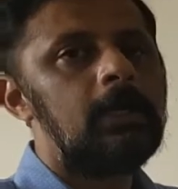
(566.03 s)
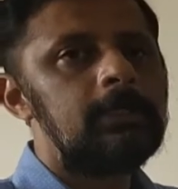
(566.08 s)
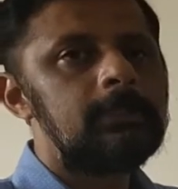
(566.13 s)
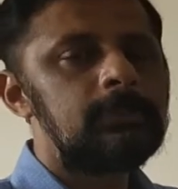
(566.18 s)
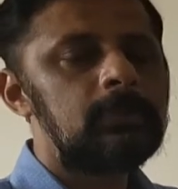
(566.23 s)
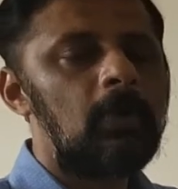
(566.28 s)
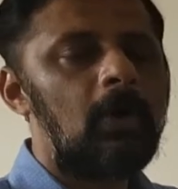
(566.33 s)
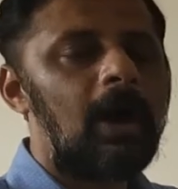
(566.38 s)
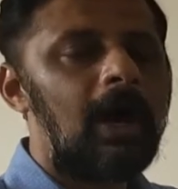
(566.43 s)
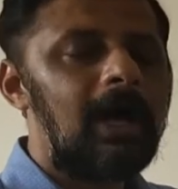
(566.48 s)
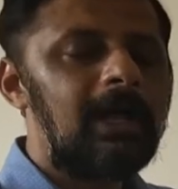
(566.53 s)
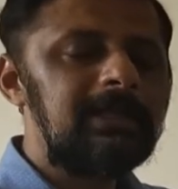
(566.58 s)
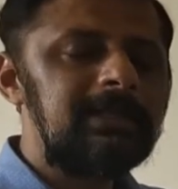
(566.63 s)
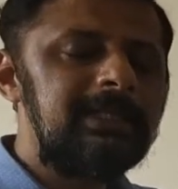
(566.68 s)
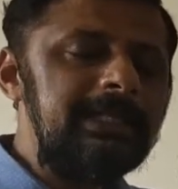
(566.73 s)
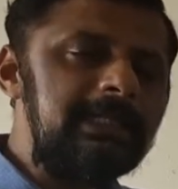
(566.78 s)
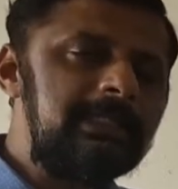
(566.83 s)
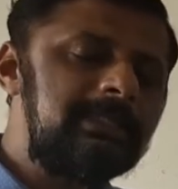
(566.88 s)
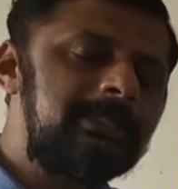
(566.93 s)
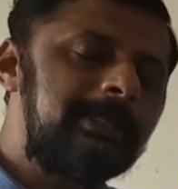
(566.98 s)
So
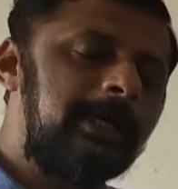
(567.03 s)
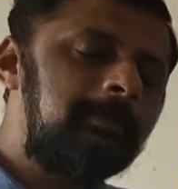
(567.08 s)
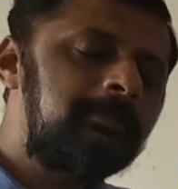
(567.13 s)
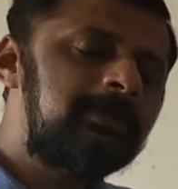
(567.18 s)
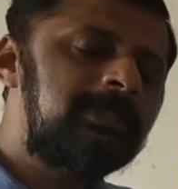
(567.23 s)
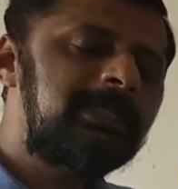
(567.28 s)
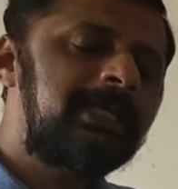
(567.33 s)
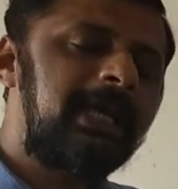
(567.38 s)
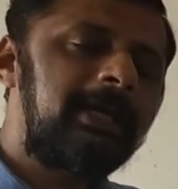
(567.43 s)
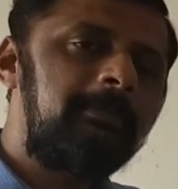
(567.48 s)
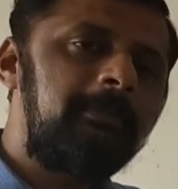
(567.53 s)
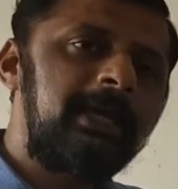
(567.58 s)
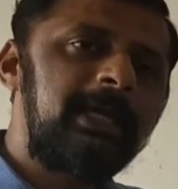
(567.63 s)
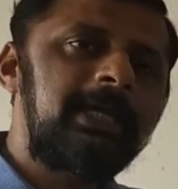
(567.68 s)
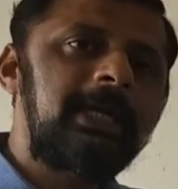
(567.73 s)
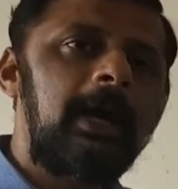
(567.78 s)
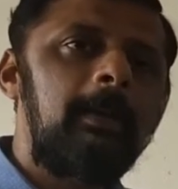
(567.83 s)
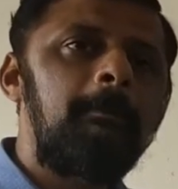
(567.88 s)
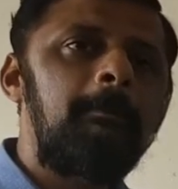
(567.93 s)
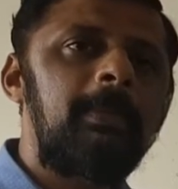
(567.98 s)
all these terms can
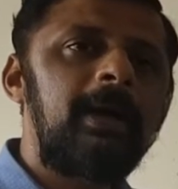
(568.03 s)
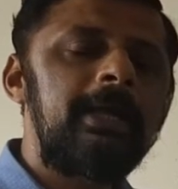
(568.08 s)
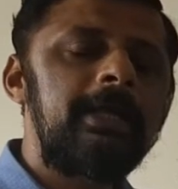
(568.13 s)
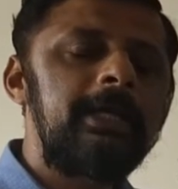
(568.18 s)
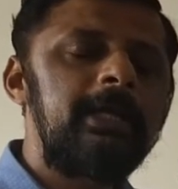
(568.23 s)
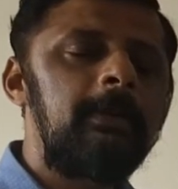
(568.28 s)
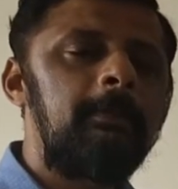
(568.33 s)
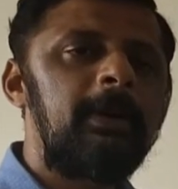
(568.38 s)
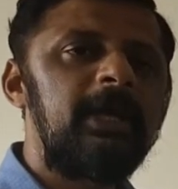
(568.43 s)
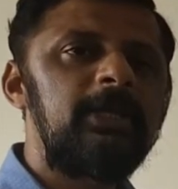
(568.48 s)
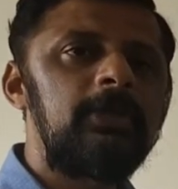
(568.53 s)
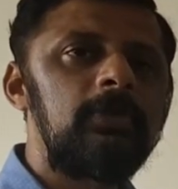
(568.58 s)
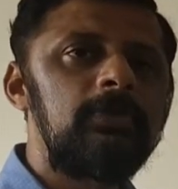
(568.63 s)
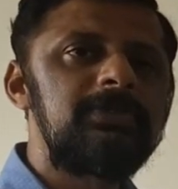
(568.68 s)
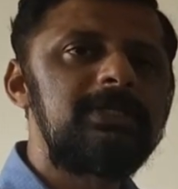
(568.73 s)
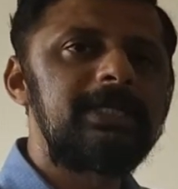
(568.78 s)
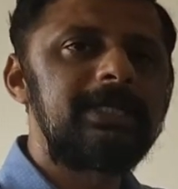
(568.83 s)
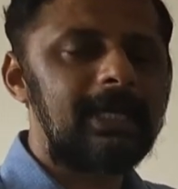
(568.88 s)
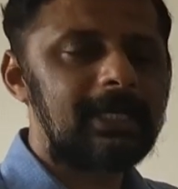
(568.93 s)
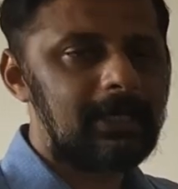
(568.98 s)
be combined by
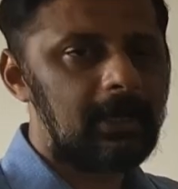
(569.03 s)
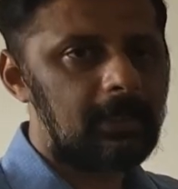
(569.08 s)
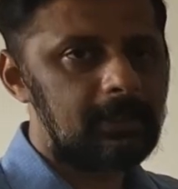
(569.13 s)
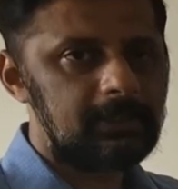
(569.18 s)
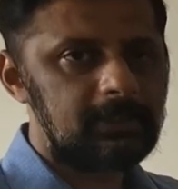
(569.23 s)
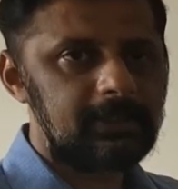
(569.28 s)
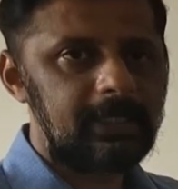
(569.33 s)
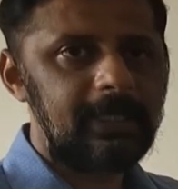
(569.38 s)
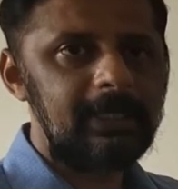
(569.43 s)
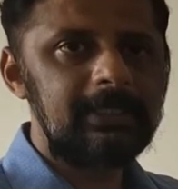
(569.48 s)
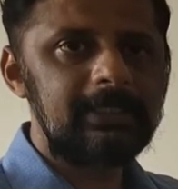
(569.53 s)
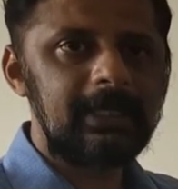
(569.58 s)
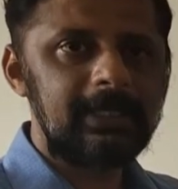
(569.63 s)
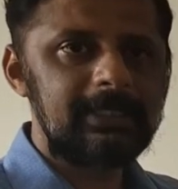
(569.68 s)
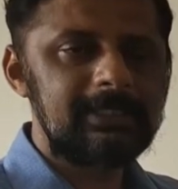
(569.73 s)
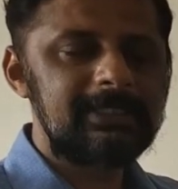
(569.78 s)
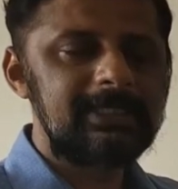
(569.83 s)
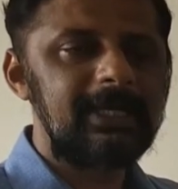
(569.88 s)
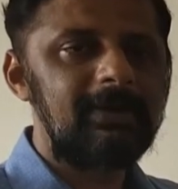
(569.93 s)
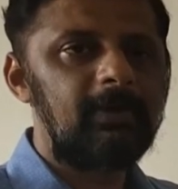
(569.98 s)
using a constant,
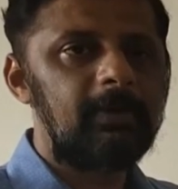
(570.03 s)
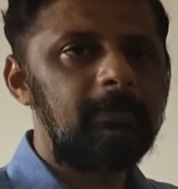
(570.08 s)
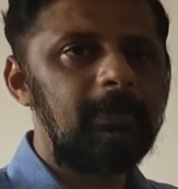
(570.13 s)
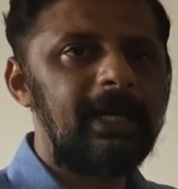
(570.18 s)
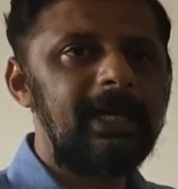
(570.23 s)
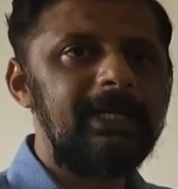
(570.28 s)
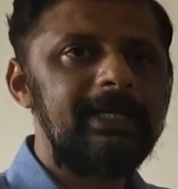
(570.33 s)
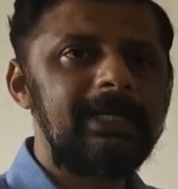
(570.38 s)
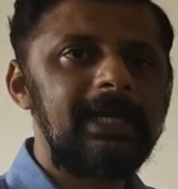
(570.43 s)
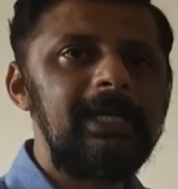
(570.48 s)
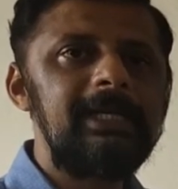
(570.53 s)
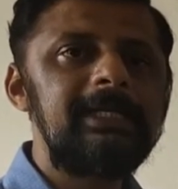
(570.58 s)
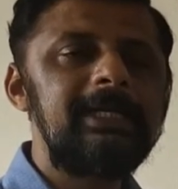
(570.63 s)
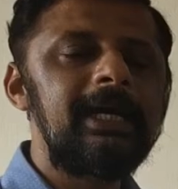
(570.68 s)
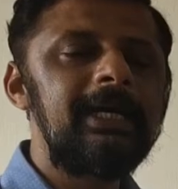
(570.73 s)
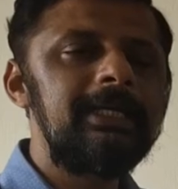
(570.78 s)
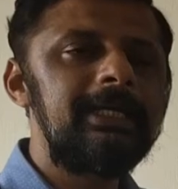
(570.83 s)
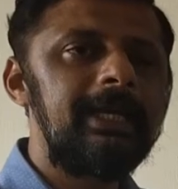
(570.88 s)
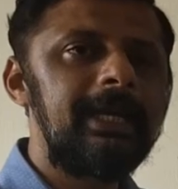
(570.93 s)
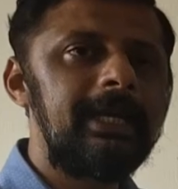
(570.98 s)
that is given by delta
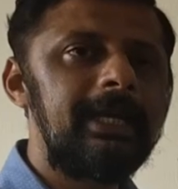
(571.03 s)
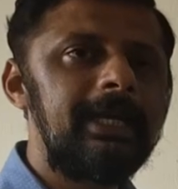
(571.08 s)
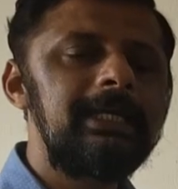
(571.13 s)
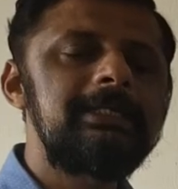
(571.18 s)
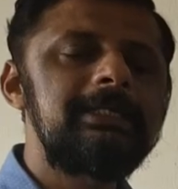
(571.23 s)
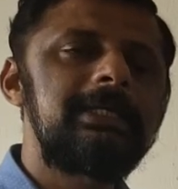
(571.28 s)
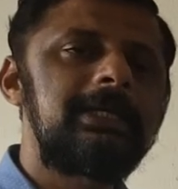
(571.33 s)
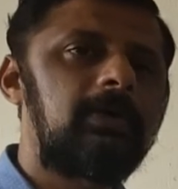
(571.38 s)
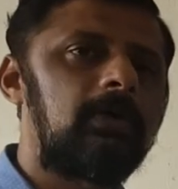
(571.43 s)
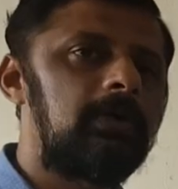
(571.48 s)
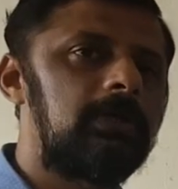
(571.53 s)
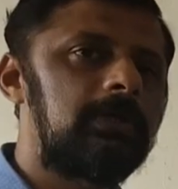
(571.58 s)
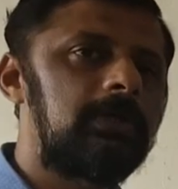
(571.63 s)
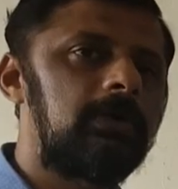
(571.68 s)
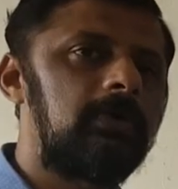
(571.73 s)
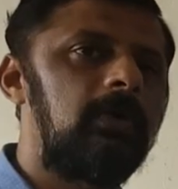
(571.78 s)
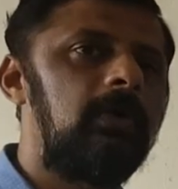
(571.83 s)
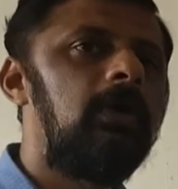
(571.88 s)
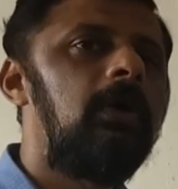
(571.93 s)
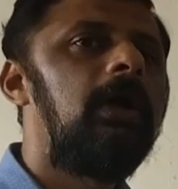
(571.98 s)
A is equal
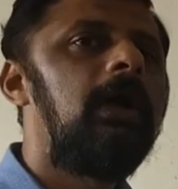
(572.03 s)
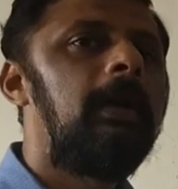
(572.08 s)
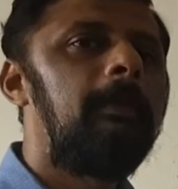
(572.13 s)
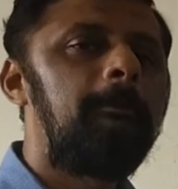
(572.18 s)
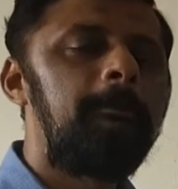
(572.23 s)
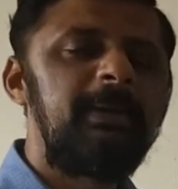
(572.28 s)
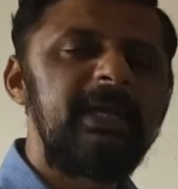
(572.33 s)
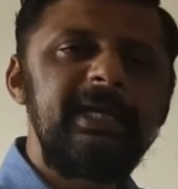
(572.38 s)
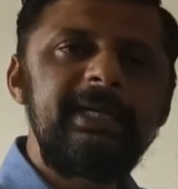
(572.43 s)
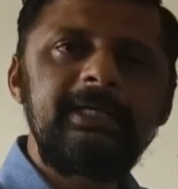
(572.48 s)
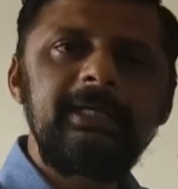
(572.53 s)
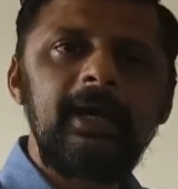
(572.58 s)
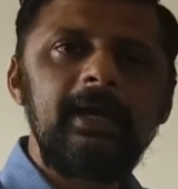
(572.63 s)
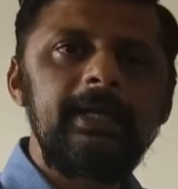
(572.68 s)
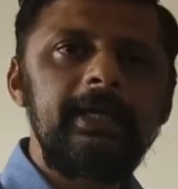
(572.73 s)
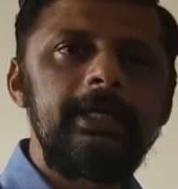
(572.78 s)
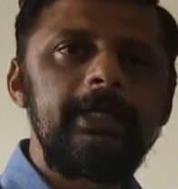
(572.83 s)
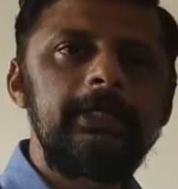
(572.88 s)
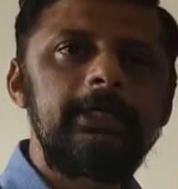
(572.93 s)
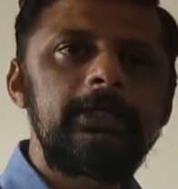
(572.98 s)
to
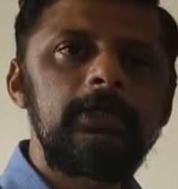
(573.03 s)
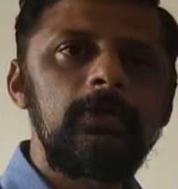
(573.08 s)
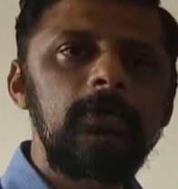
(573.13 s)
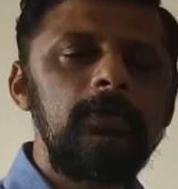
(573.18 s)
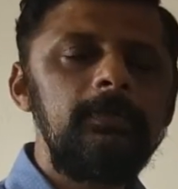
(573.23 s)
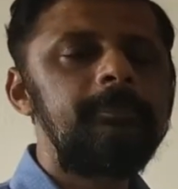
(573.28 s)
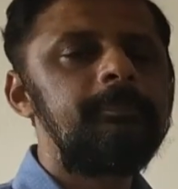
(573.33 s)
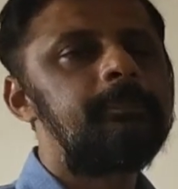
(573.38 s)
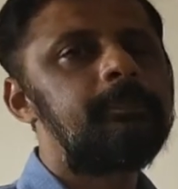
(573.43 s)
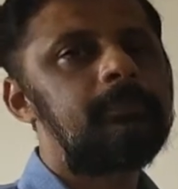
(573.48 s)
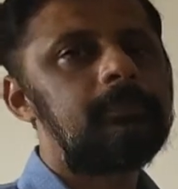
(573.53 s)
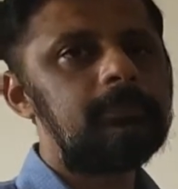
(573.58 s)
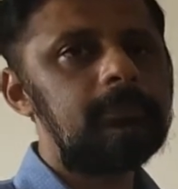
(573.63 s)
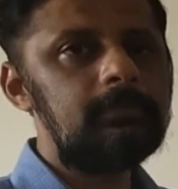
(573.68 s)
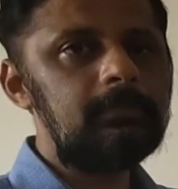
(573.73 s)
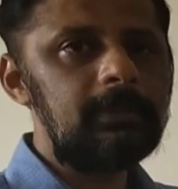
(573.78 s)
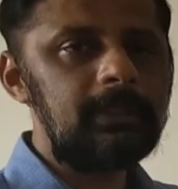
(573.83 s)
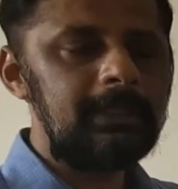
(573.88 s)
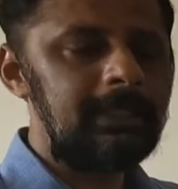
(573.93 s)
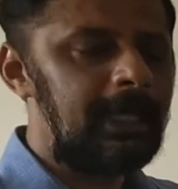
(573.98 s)
beta into
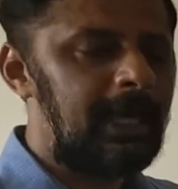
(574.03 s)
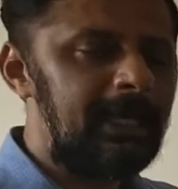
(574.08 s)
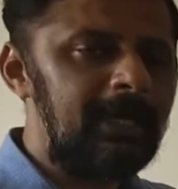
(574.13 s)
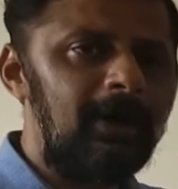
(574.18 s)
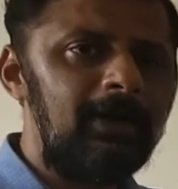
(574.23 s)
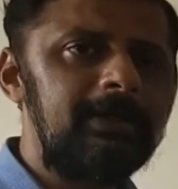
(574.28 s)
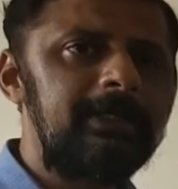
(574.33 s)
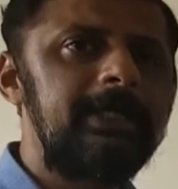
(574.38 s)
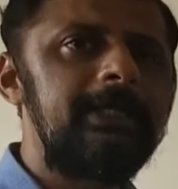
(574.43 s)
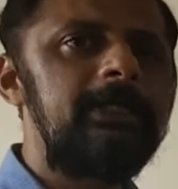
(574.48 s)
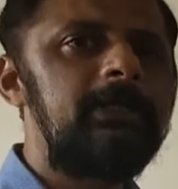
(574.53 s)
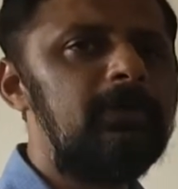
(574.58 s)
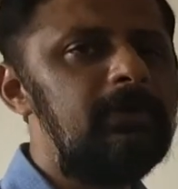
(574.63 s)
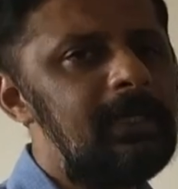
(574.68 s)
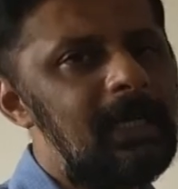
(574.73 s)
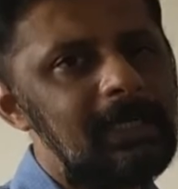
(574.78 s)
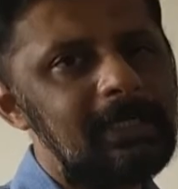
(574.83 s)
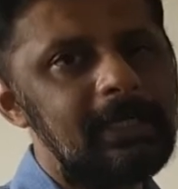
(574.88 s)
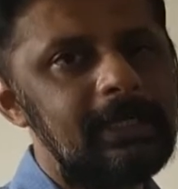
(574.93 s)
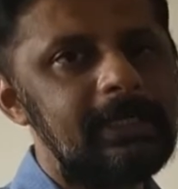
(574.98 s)
A0 into
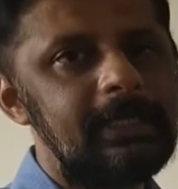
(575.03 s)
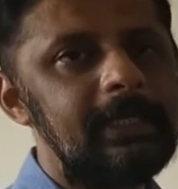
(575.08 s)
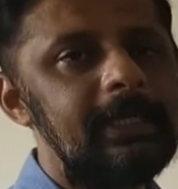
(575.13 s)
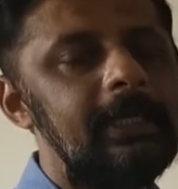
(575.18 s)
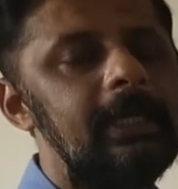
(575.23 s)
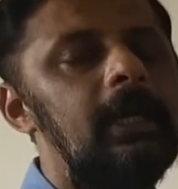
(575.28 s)
delta T.